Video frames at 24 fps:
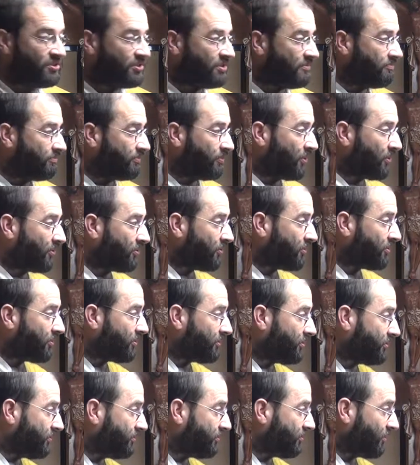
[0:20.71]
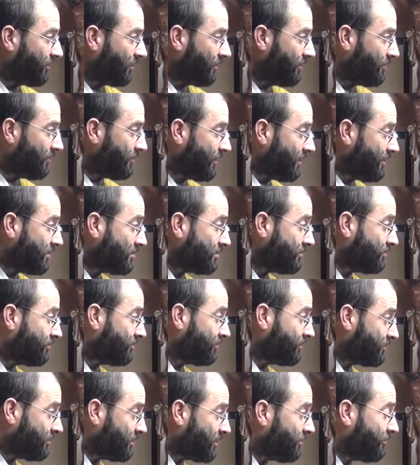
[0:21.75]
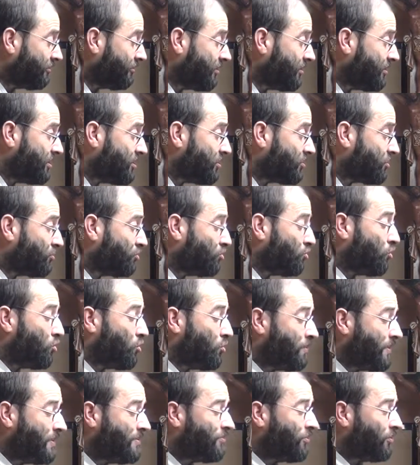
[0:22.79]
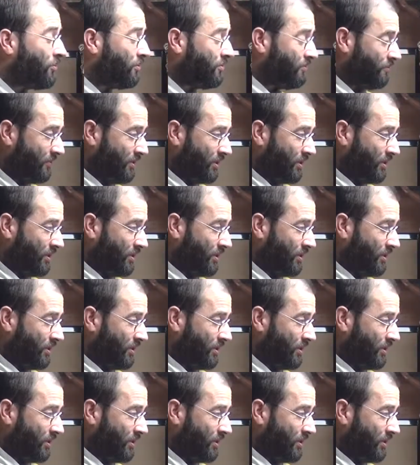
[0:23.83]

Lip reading: They plundered all around. They were very cruel people.